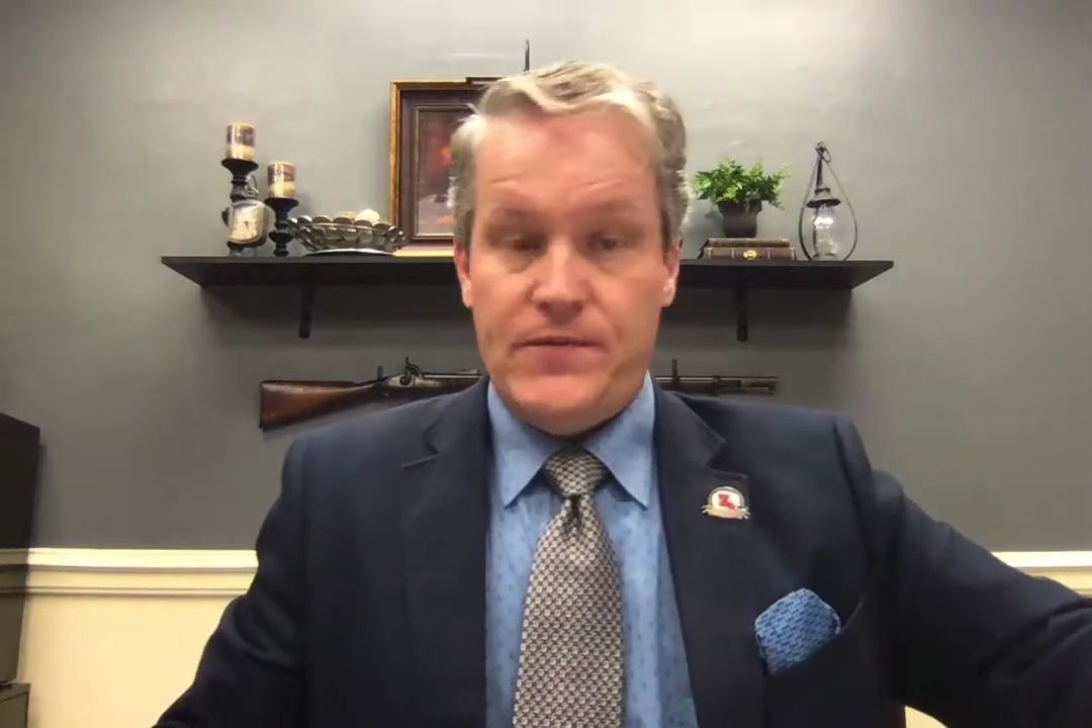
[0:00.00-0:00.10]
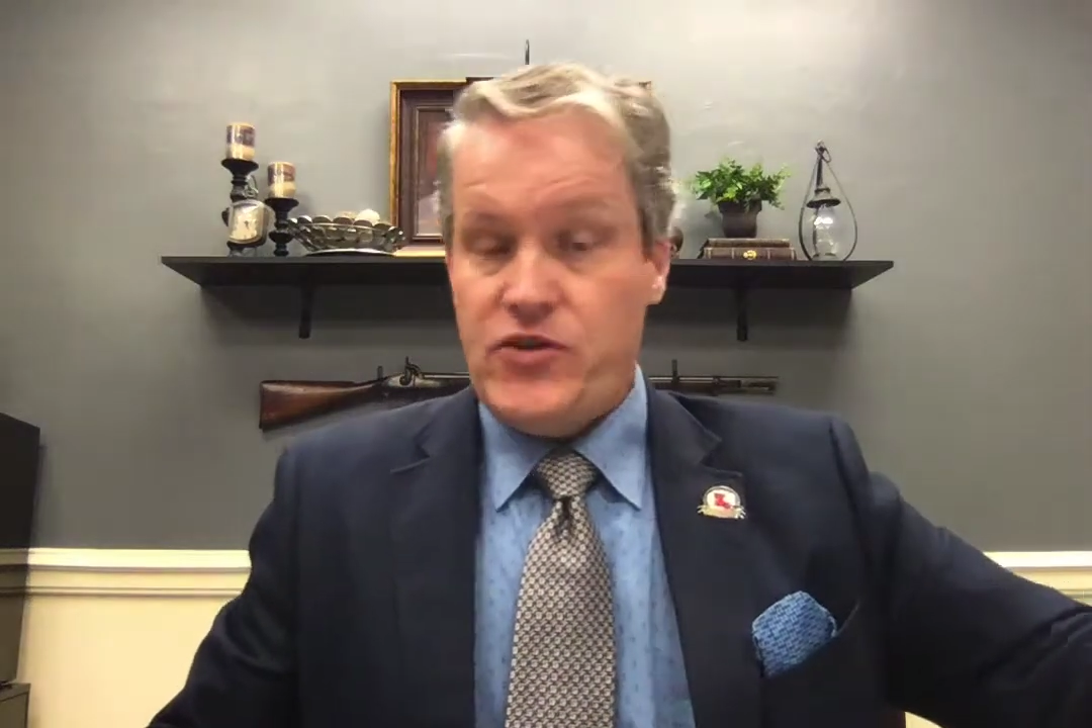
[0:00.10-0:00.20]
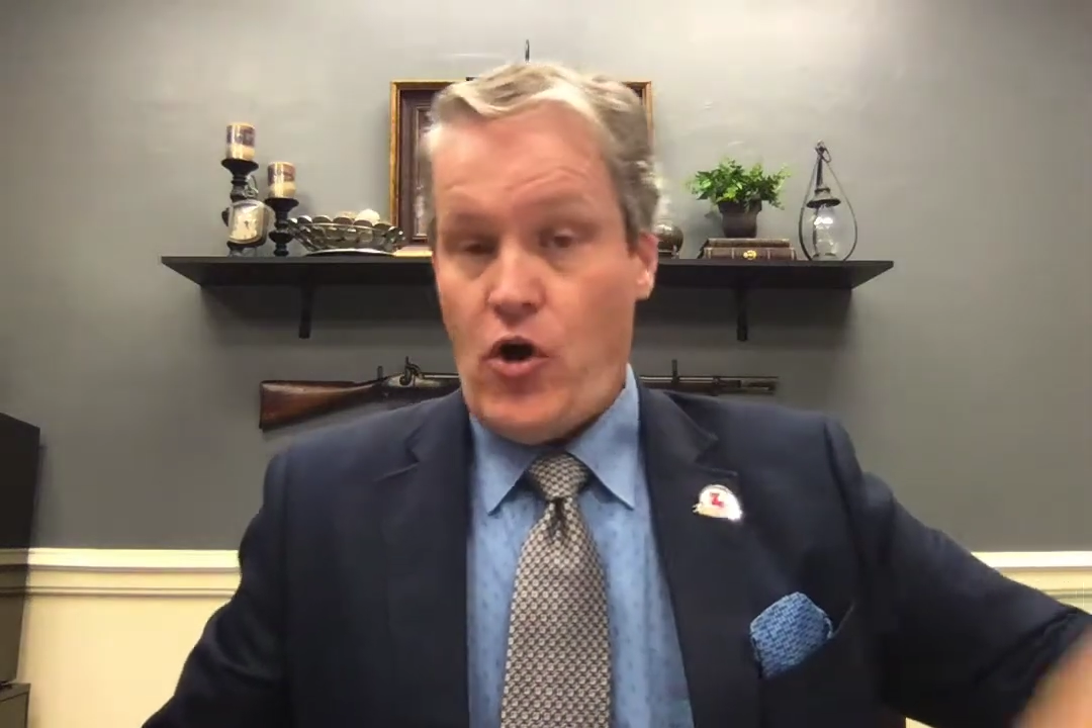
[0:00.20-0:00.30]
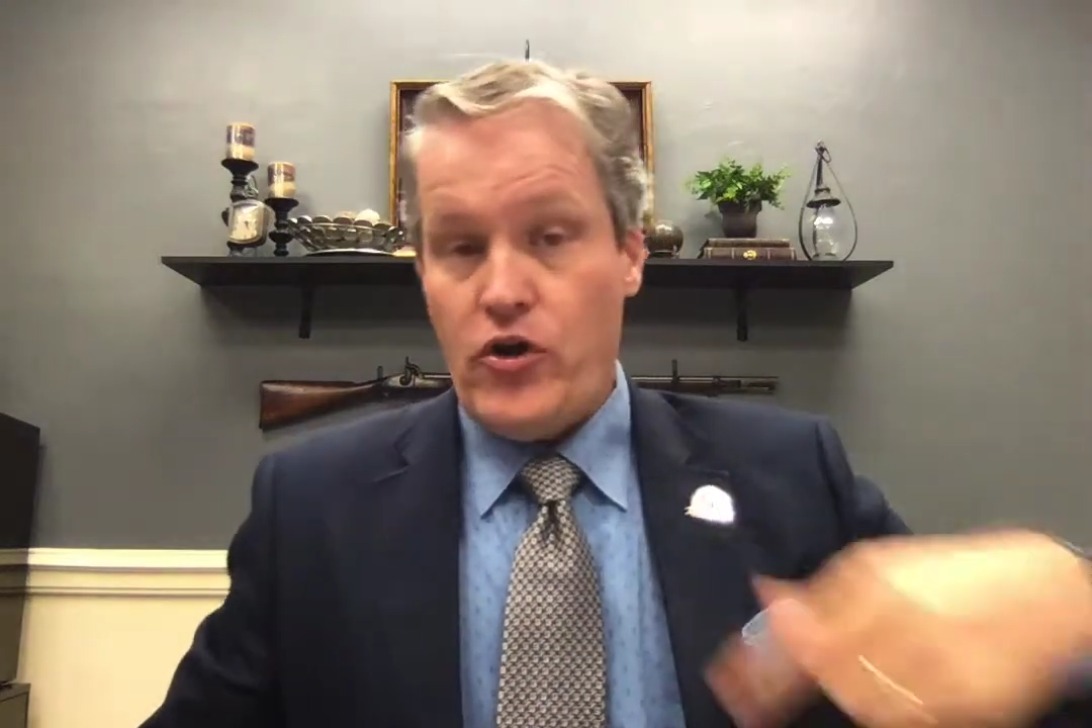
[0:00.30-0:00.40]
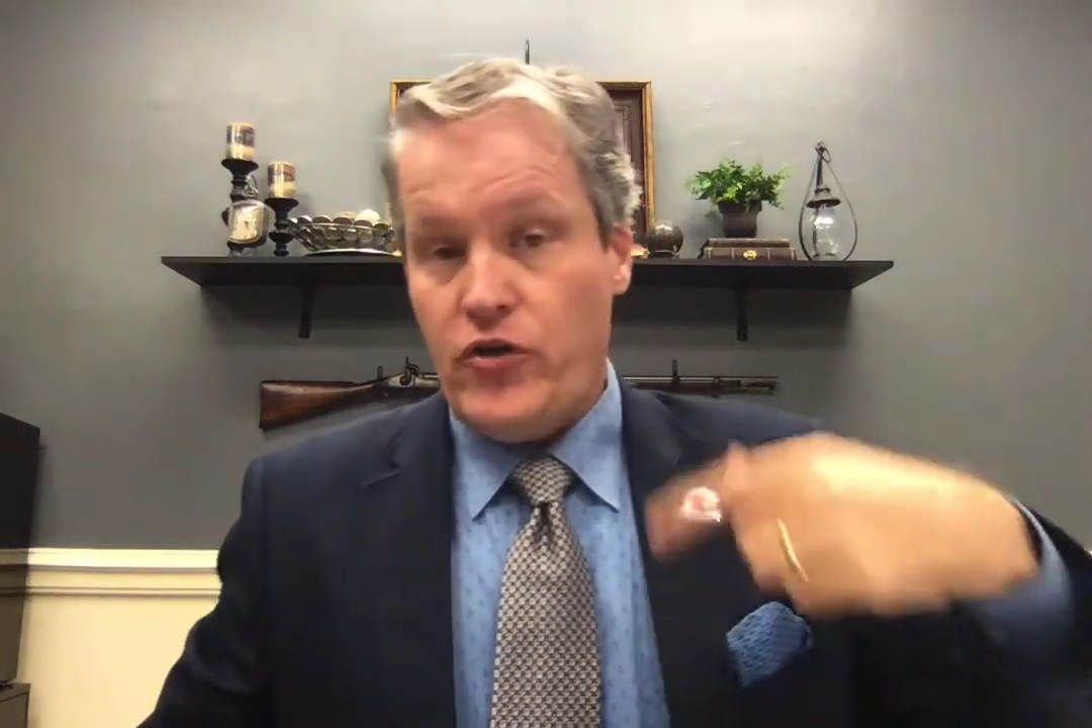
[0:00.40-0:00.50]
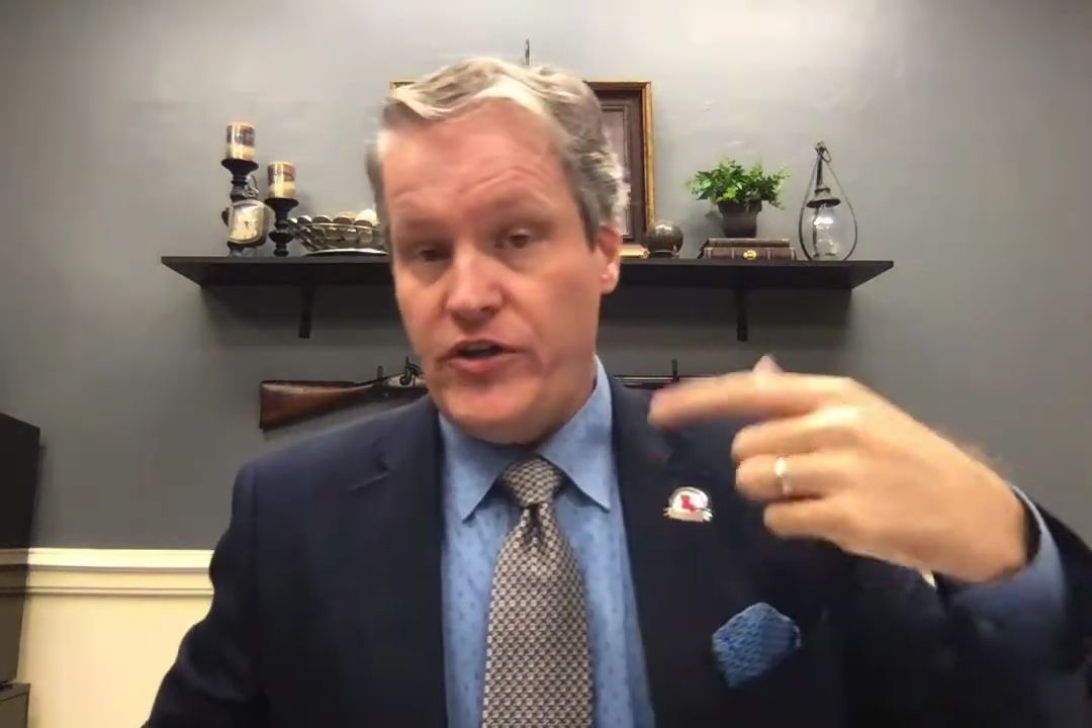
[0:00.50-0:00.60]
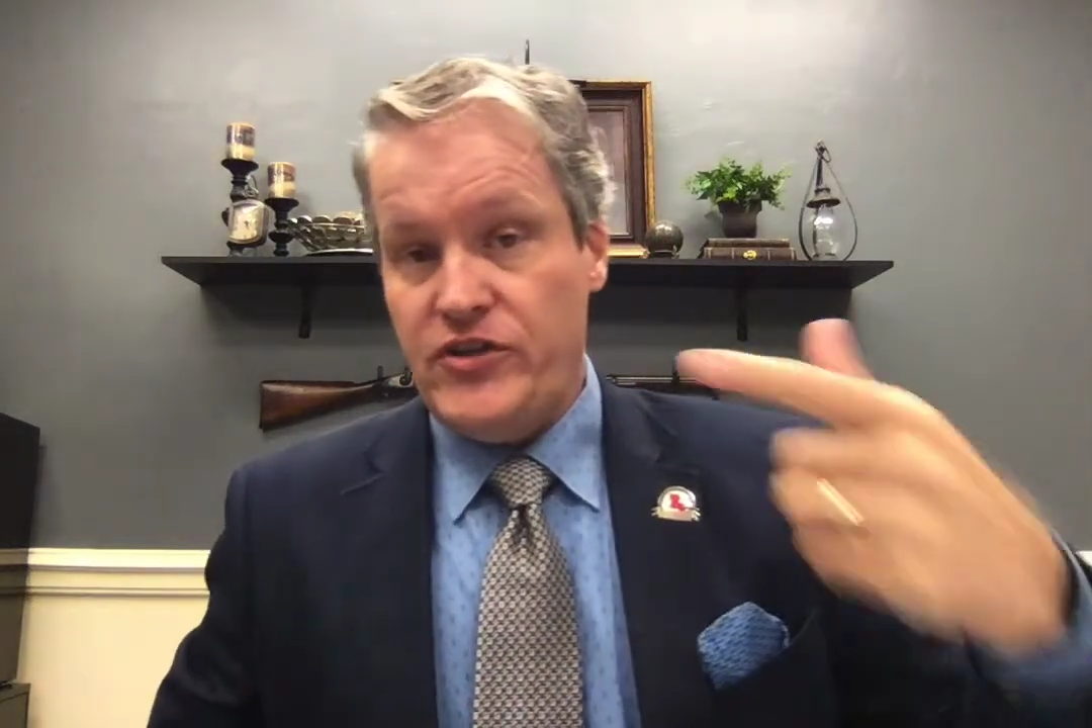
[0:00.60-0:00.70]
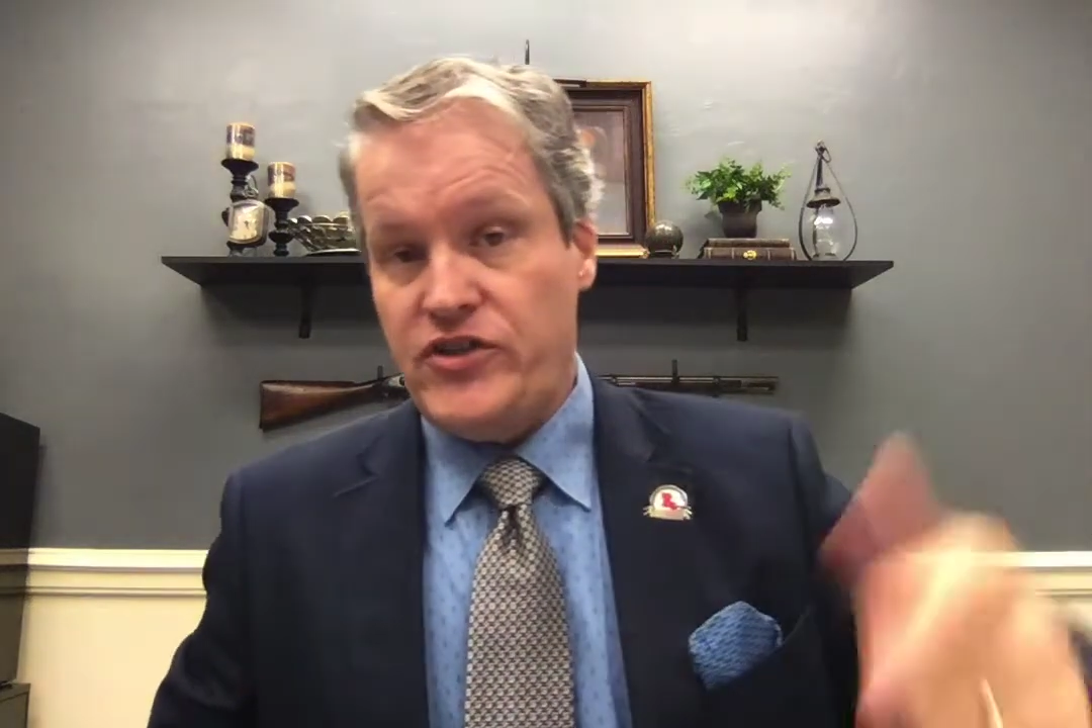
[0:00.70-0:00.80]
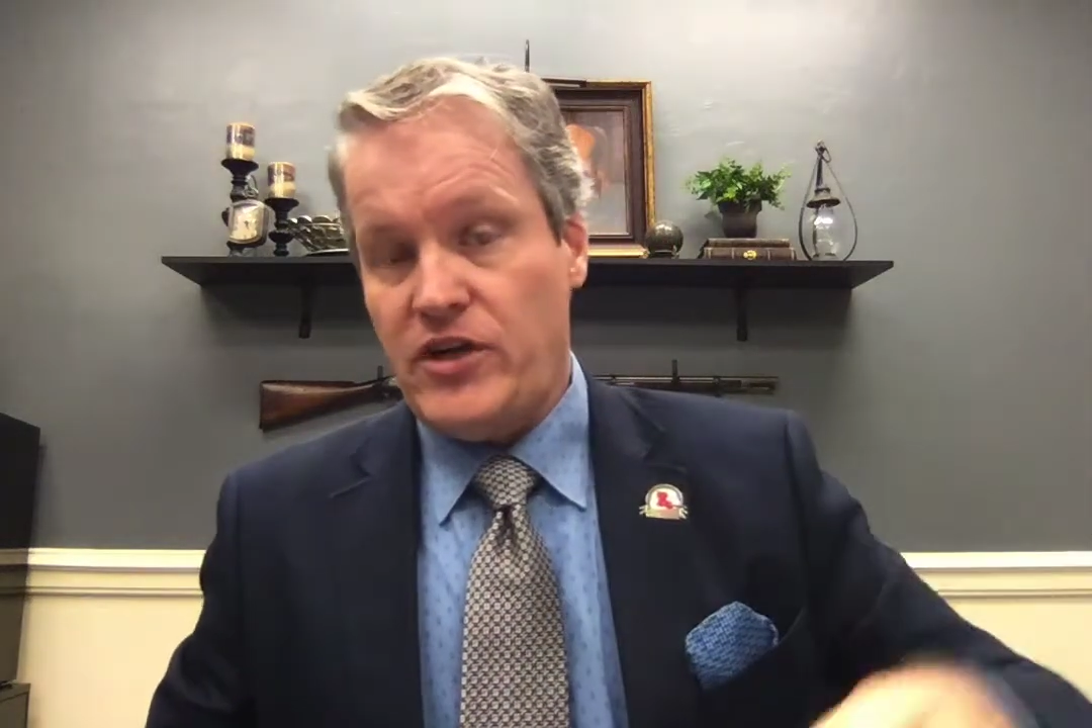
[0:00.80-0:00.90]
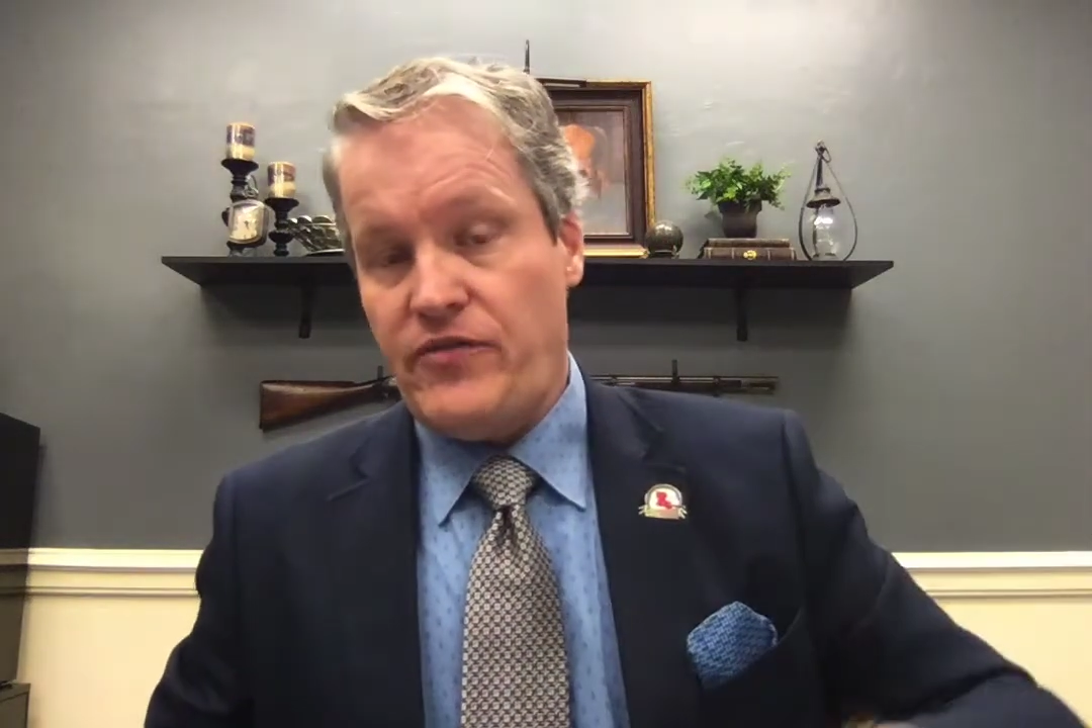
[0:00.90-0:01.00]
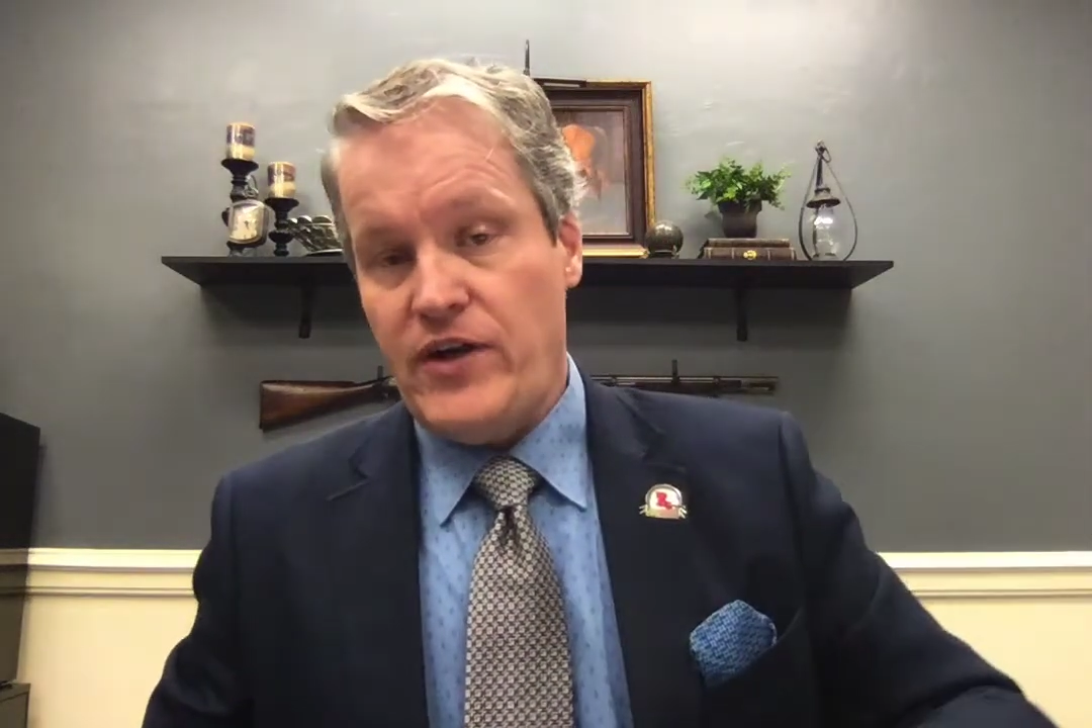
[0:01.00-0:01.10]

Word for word: It's already on the agenda for